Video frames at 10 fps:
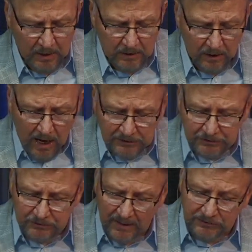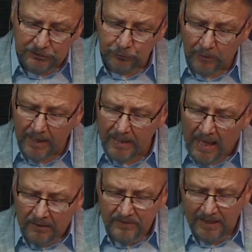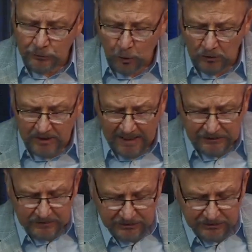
Colossians, I just read, the exhortation to